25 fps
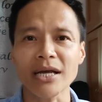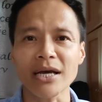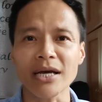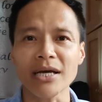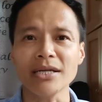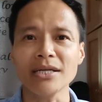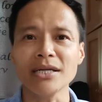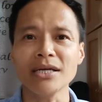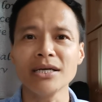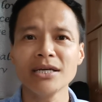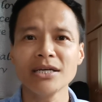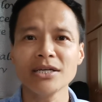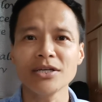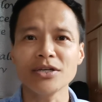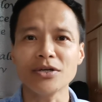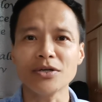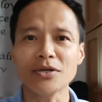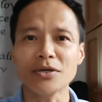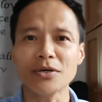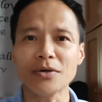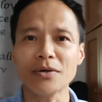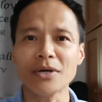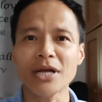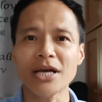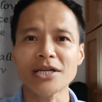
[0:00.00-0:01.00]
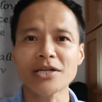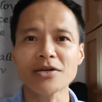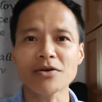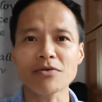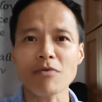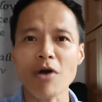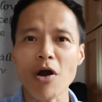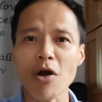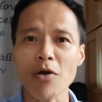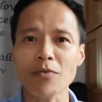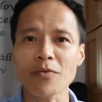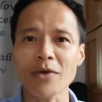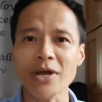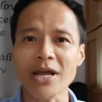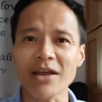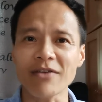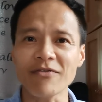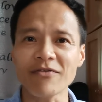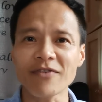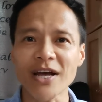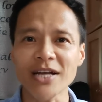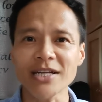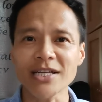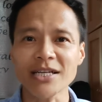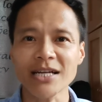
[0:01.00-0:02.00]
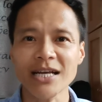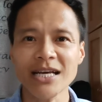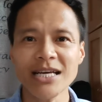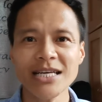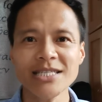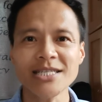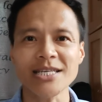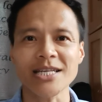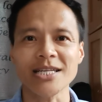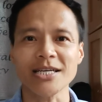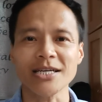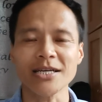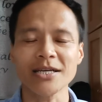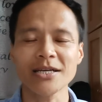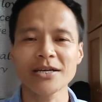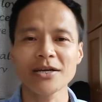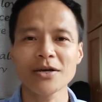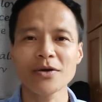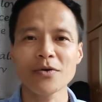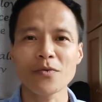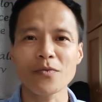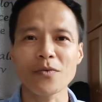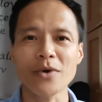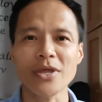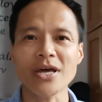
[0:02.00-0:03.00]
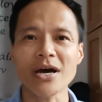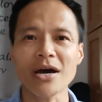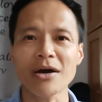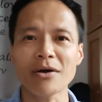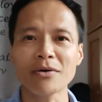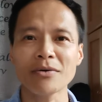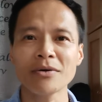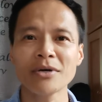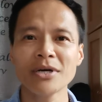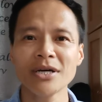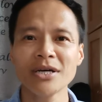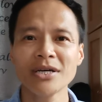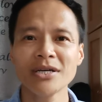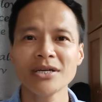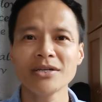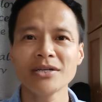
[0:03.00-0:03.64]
and later on we can find it easily without